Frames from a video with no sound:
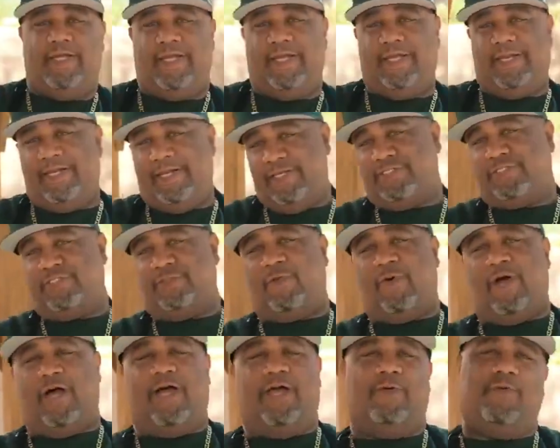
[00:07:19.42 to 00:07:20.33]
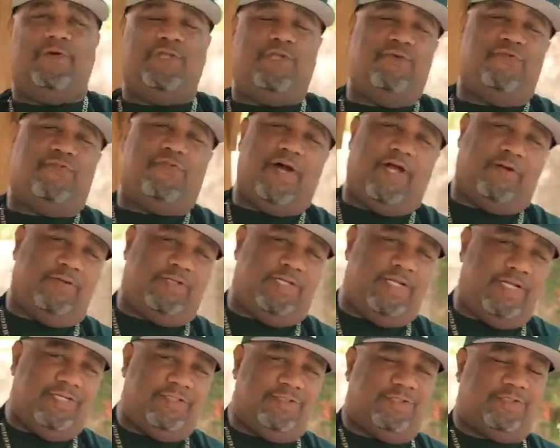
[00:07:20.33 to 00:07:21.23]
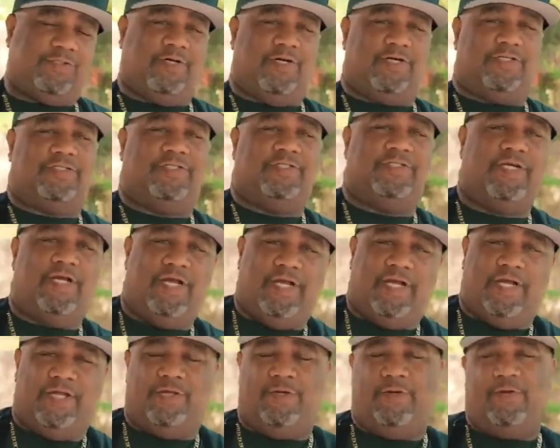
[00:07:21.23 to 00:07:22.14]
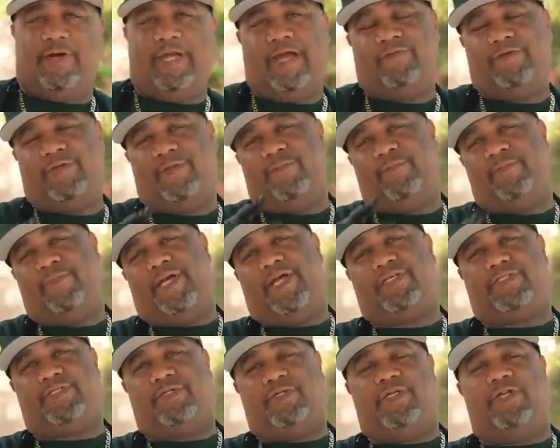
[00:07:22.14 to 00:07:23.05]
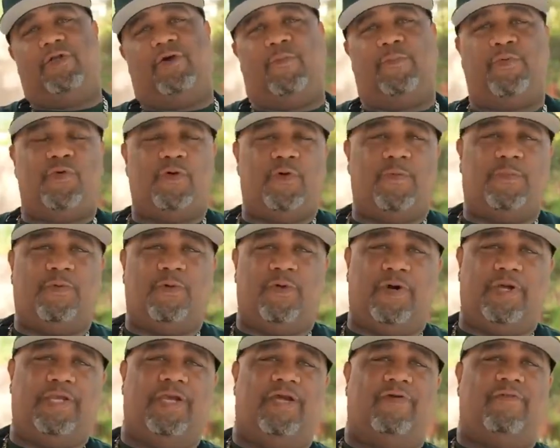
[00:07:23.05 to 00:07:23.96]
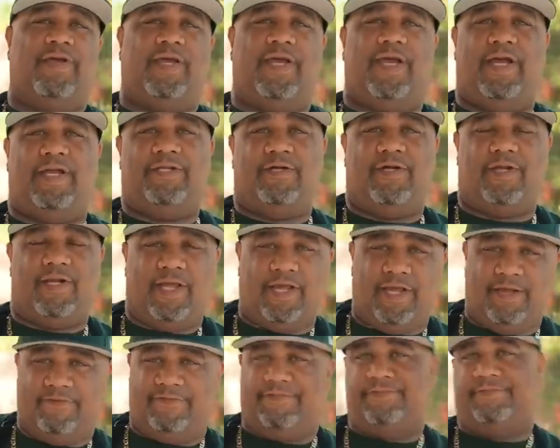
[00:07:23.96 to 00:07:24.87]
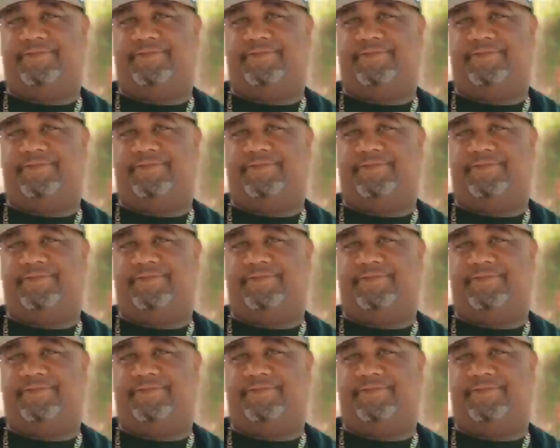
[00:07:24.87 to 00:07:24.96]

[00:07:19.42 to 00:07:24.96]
And this is why when you follow these instructions, you'll have the best, you know, pulled pork you ever had in your life.